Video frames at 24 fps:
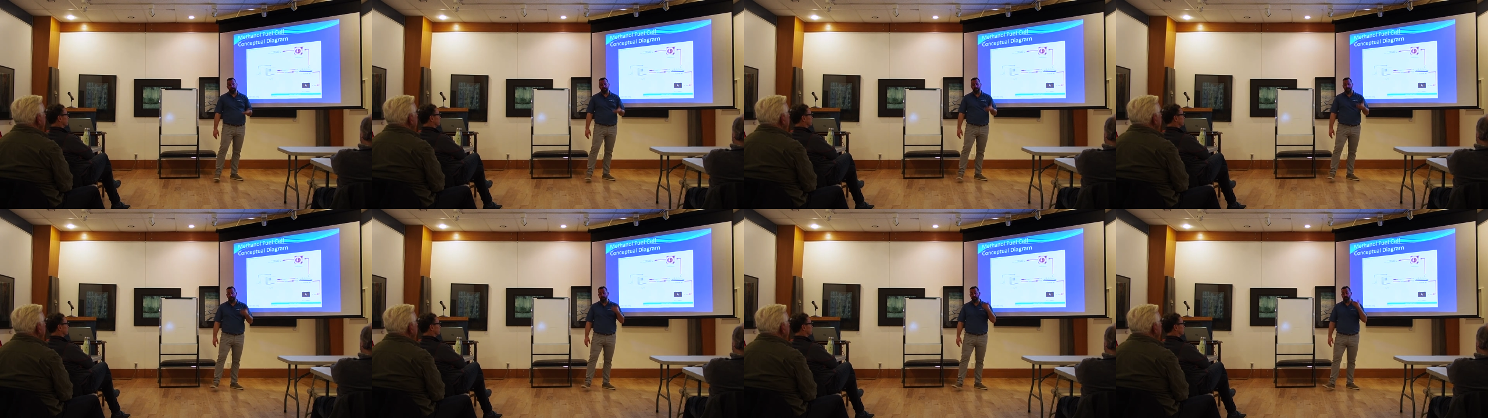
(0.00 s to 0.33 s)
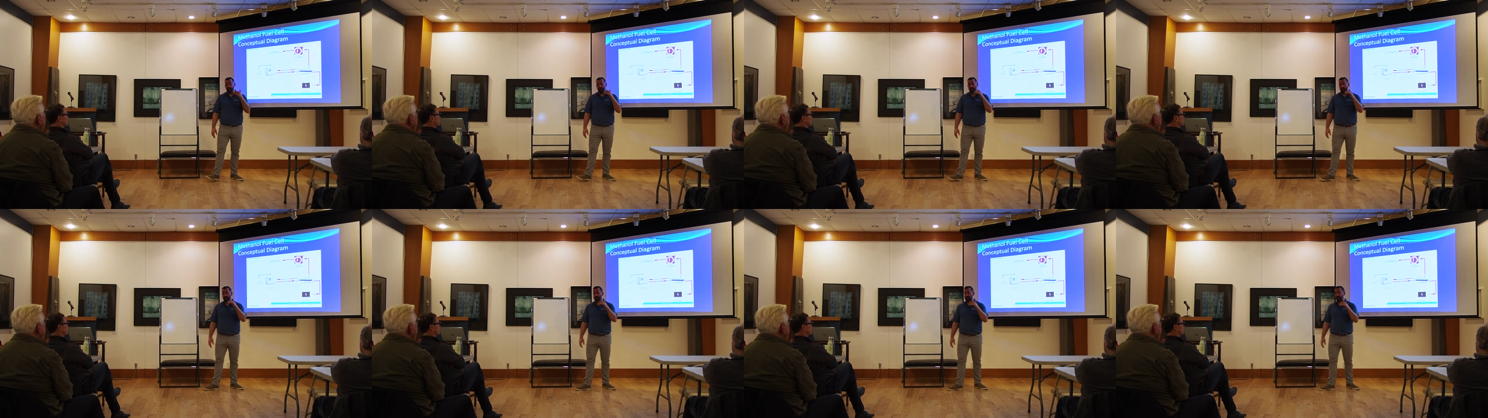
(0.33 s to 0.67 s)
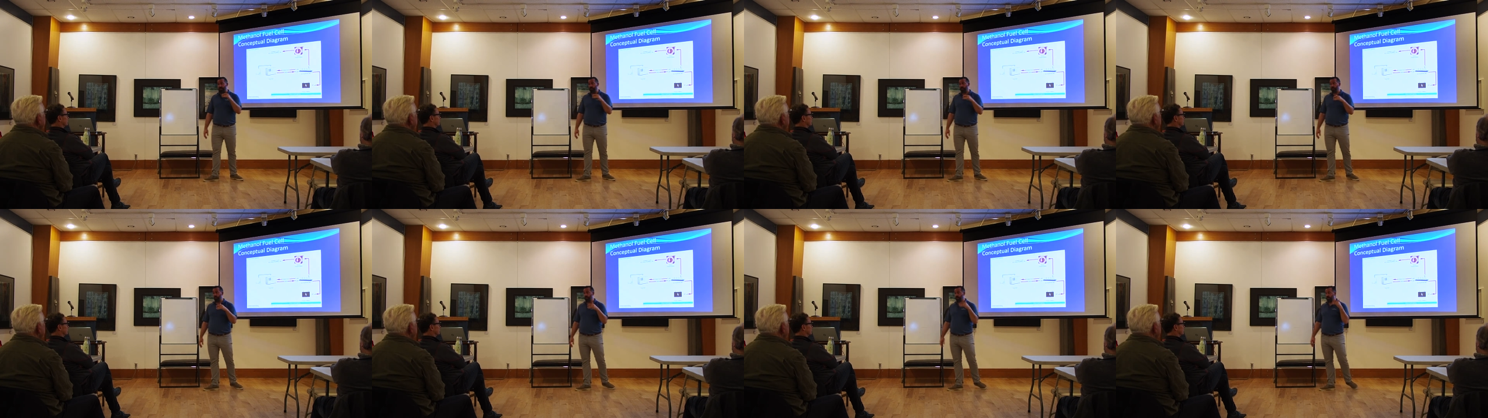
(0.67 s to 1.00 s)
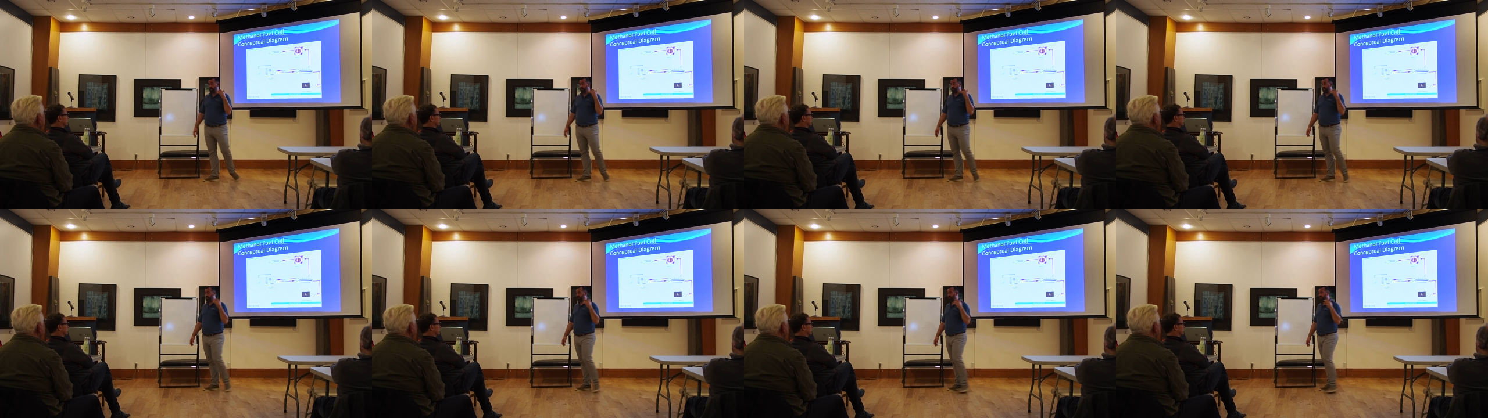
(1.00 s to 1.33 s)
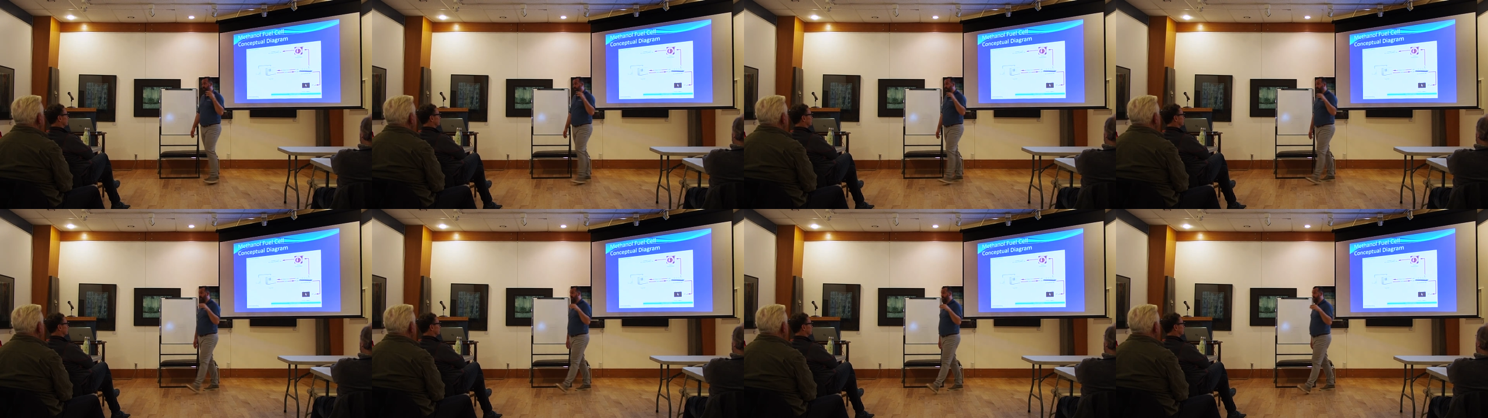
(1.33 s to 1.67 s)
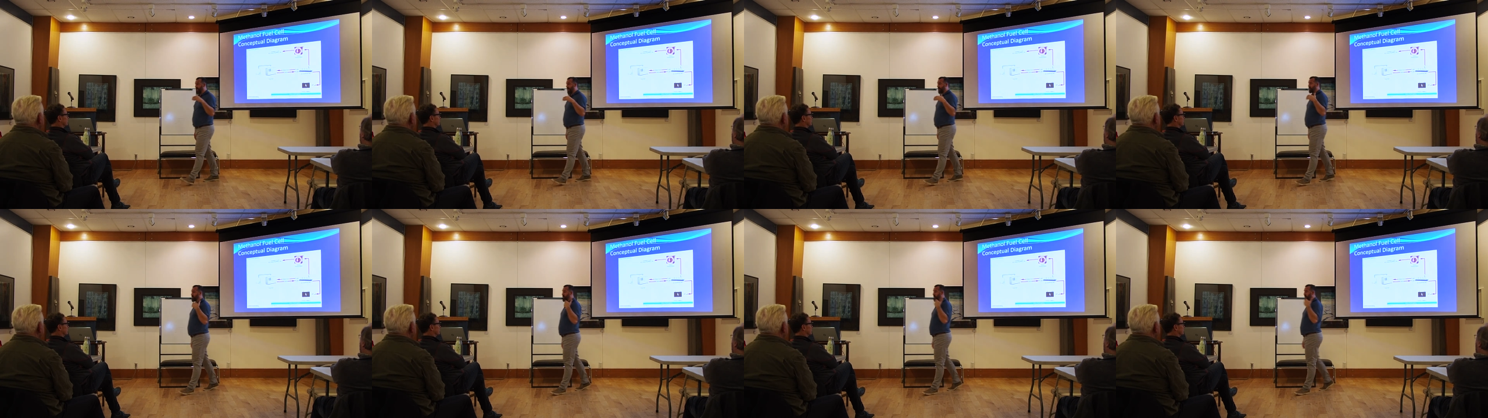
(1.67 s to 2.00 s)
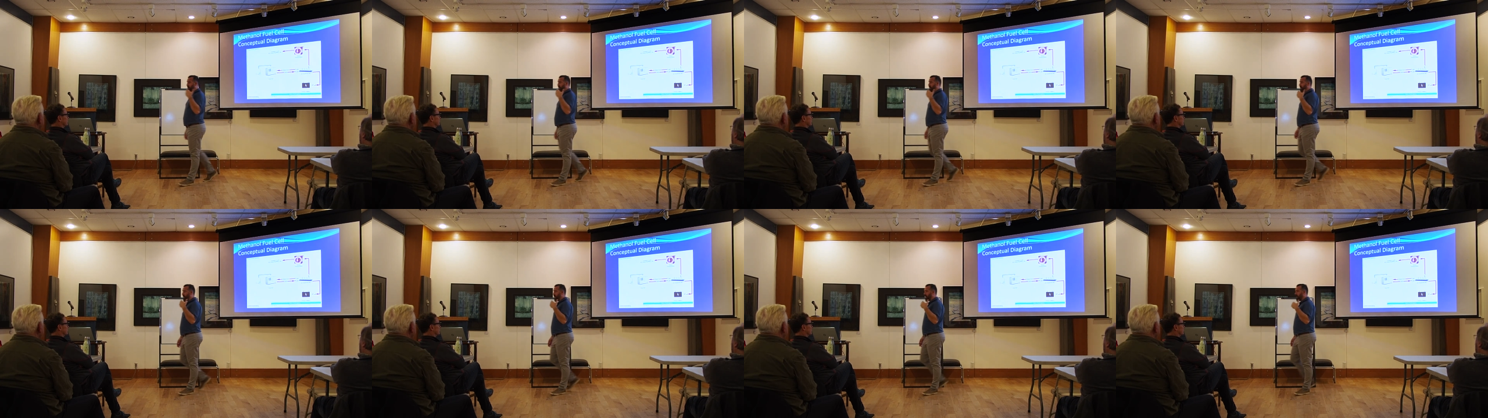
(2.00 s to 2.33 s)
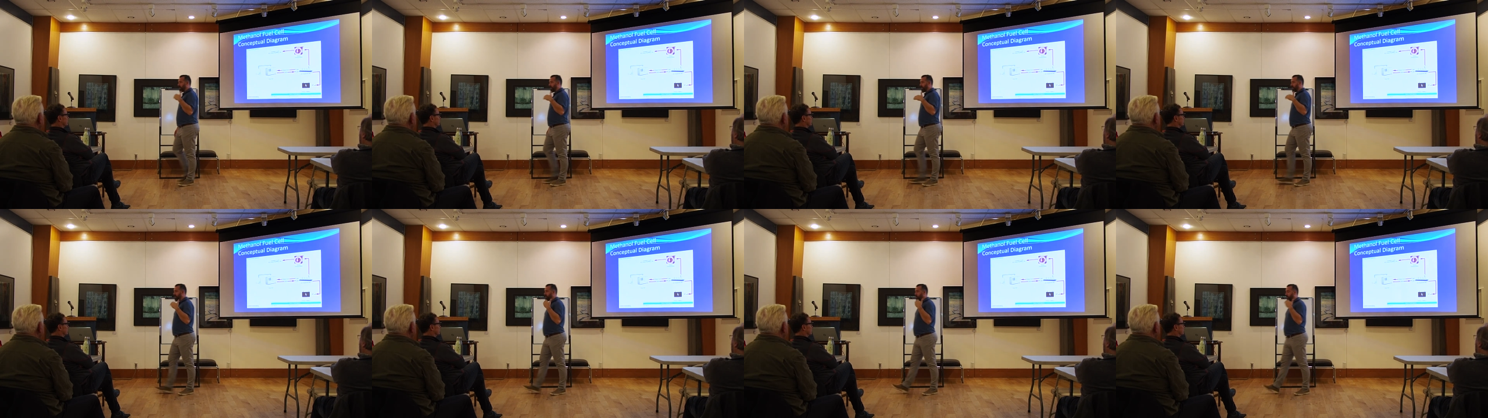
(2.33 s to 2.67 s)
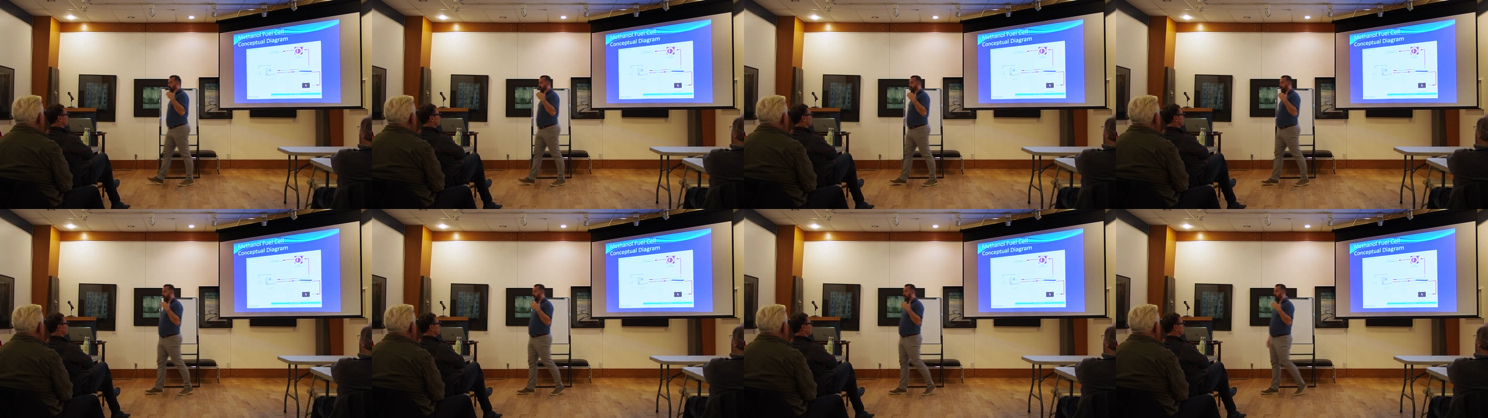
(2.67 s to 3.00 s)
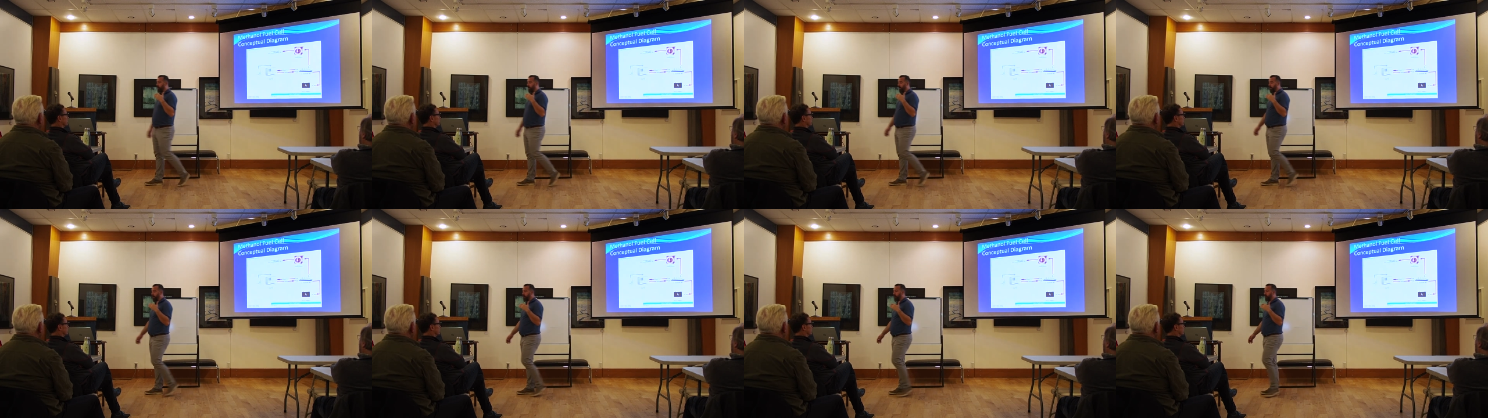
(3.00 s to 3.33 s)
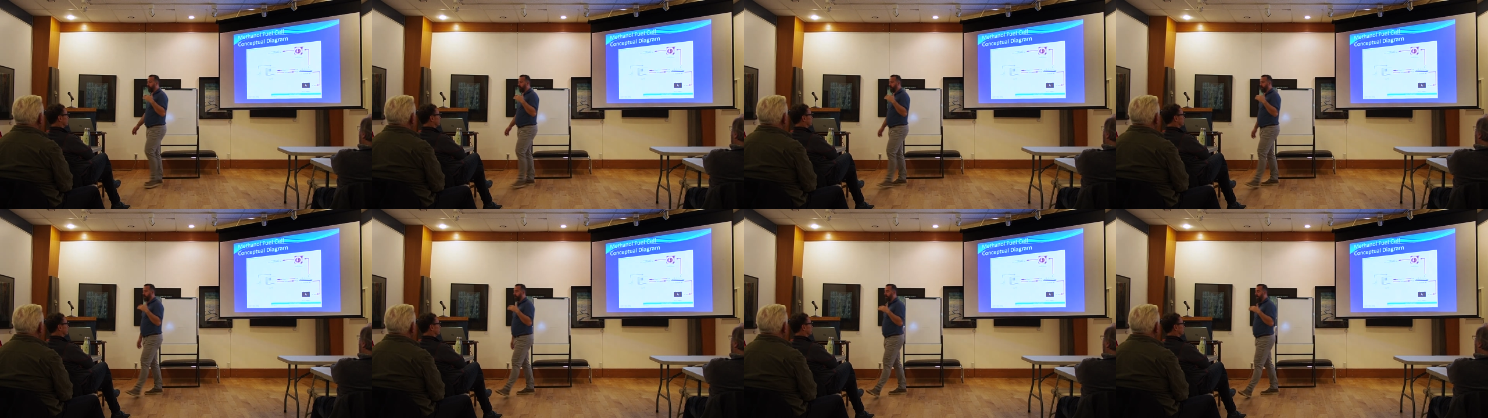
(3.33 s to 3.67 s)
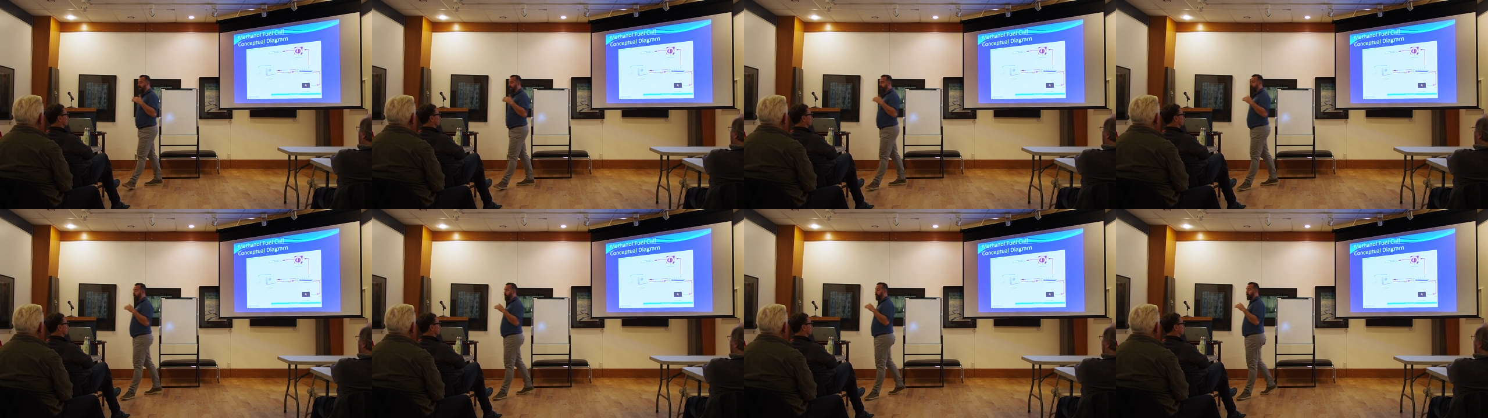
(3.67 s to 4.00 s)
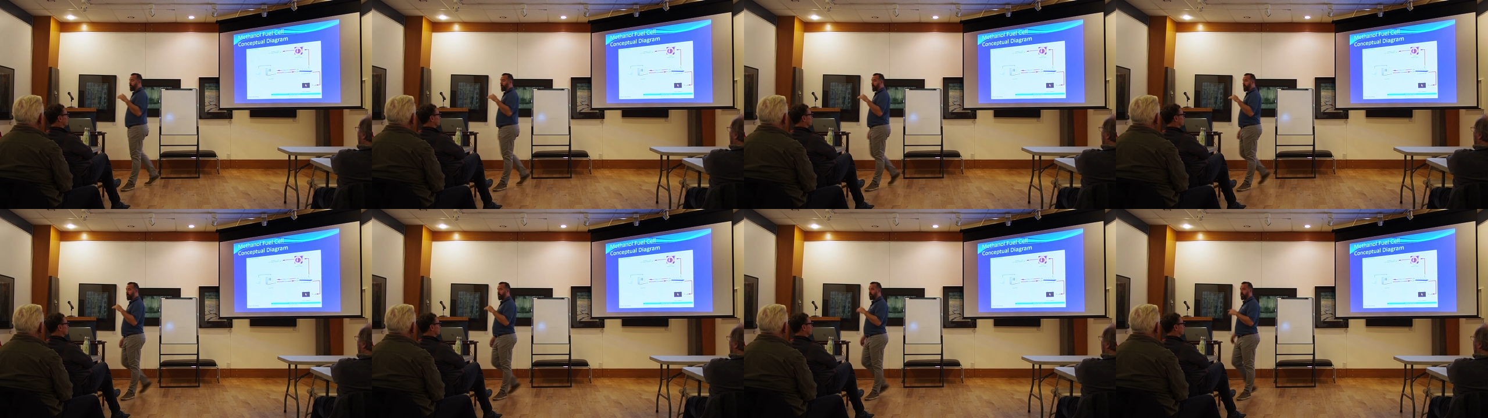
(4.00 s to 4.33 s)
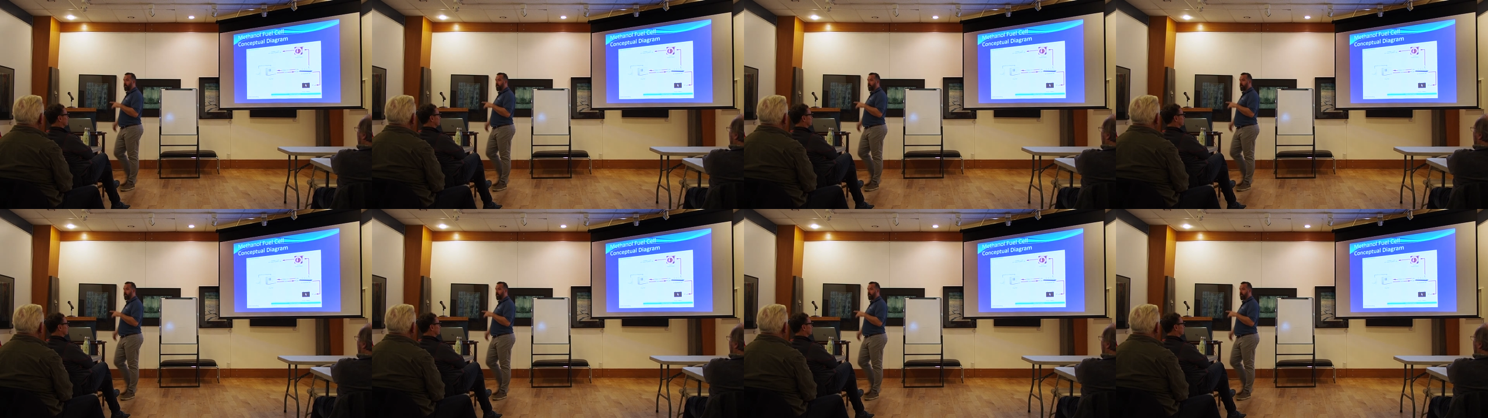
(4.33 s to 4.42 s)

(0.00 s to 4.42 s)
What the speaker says: Nobody's mouth can be seen.